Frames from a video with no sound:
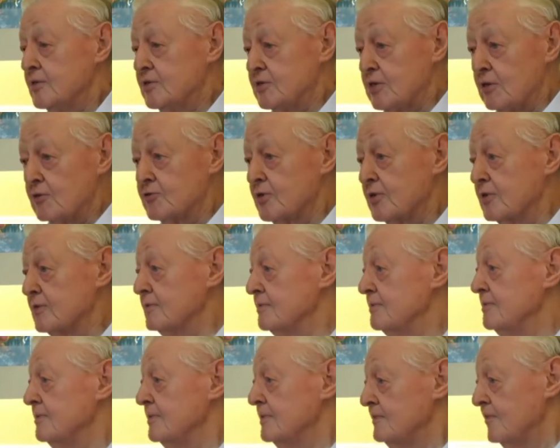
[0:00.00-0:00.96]

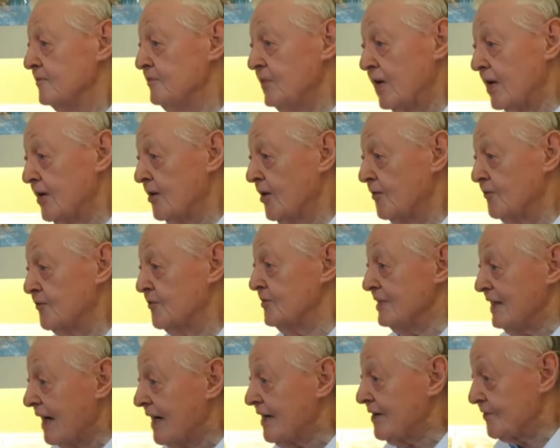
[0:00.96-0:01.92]
Children very
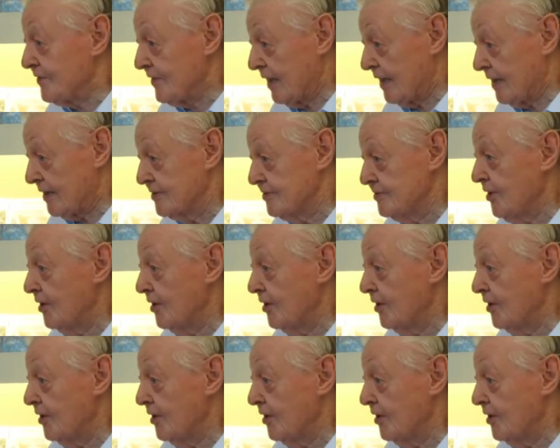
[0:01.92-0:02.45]
often like that.